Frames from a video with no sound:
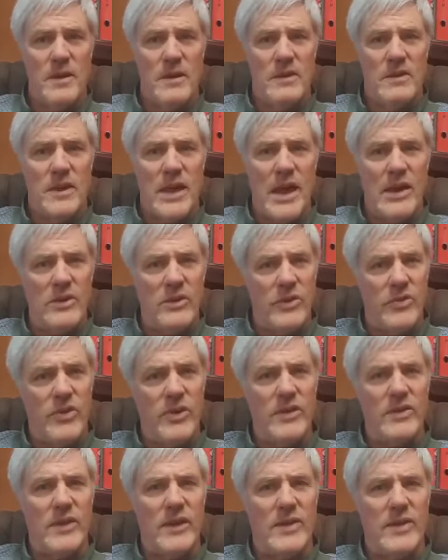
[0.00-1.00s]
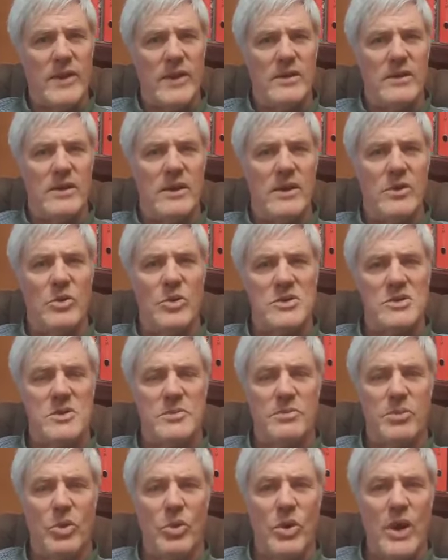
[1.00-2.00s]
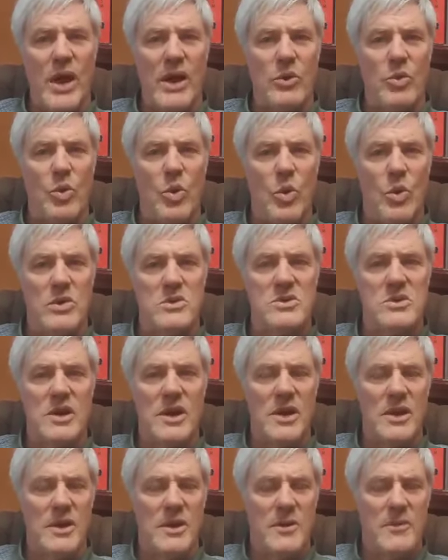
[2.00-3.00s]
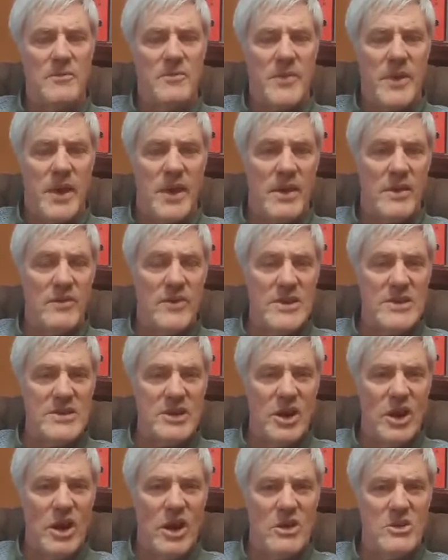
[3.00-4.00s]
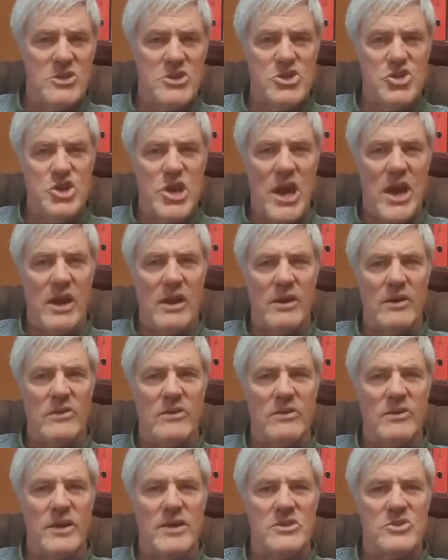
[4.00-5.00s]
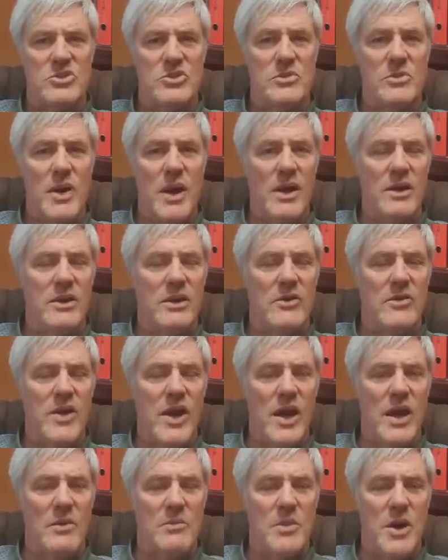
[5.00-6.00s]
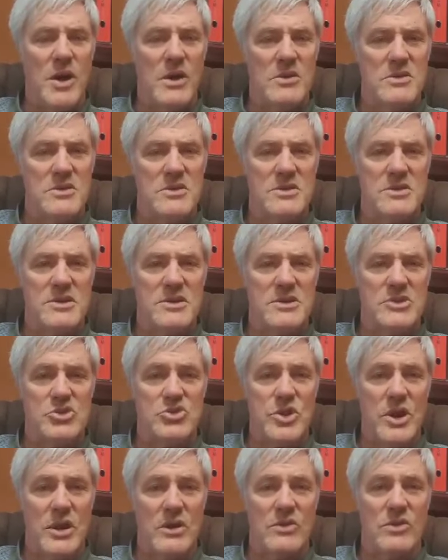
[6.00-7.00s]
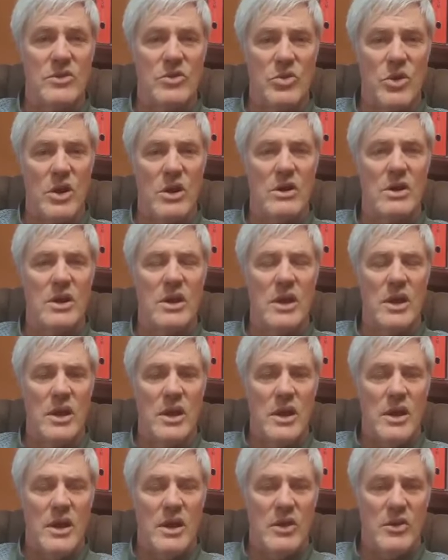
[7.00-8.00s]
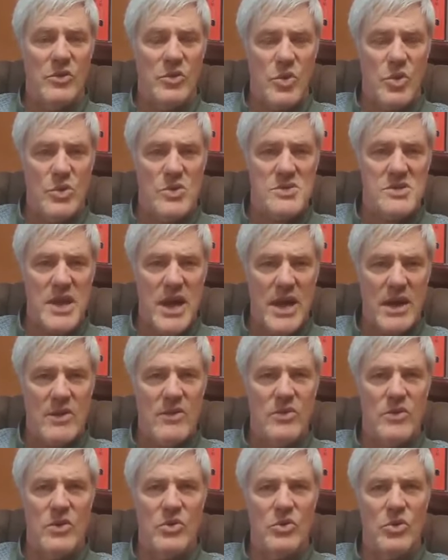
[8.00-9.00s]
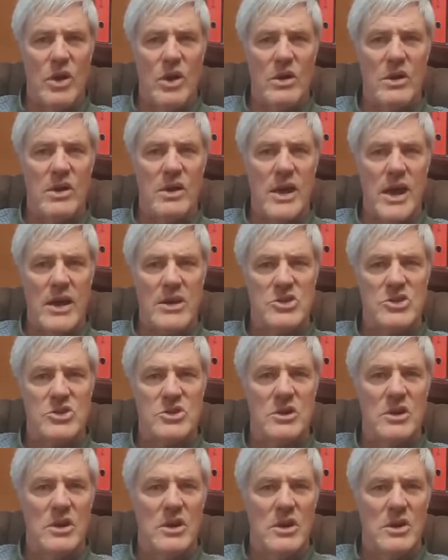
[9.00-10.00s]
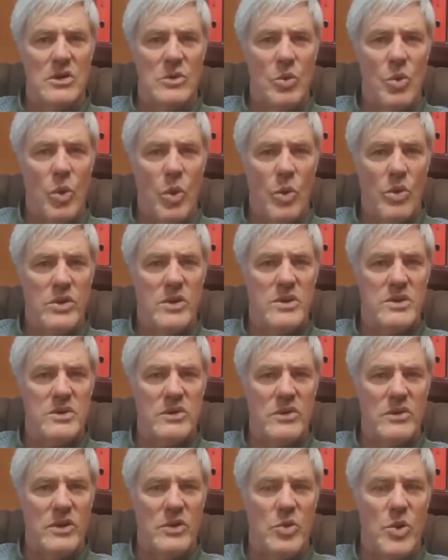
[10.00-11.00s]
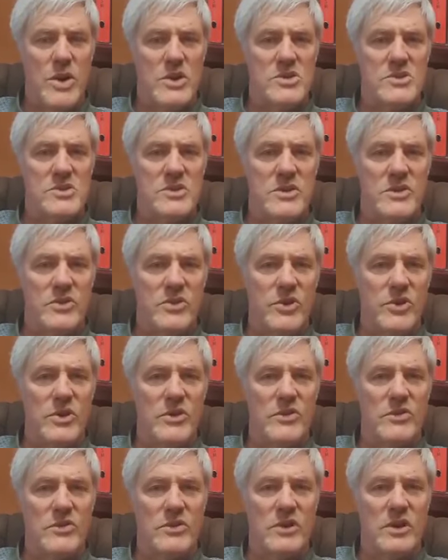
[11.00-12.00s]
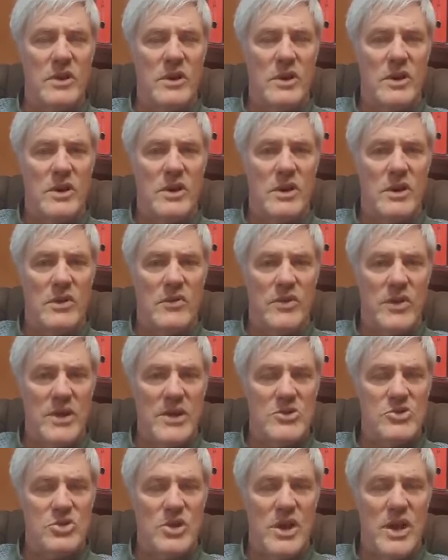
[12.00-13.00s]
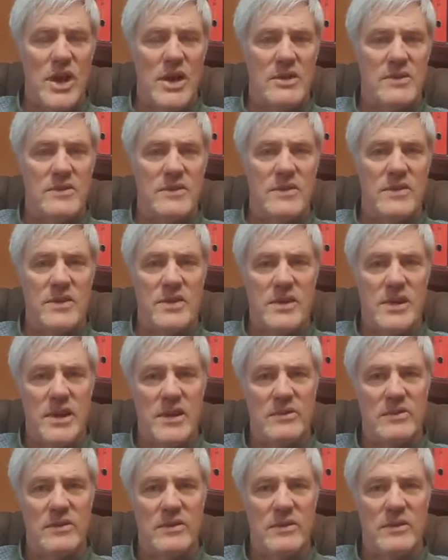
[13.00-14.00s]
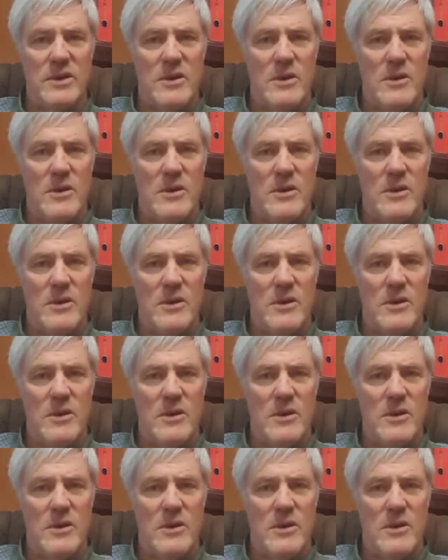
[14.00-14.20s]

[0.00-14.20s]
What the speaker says: The other thing that they did was to pour out water out of these large jugs as a reminder of how Moses had struck the rock, and of course out of the rock gushed water to quench the thirst of the Israelites in the desert.